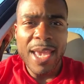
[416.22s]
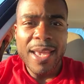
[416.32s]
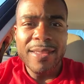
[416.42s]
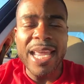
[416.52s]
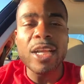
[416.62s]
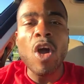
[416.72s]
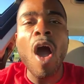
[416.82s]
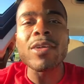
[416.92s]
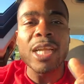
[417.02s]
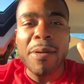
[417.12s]
that it
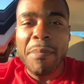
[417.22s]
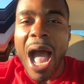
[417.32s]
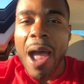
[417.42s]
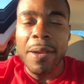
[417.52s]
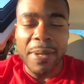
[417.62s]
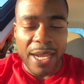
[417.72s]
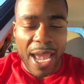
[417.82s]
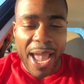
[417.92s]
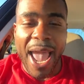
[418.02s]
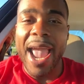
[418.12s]
caused her mom to be
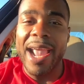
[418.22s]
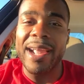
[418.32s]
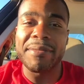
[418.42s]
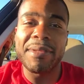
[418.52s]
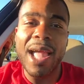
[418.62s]
like, hey,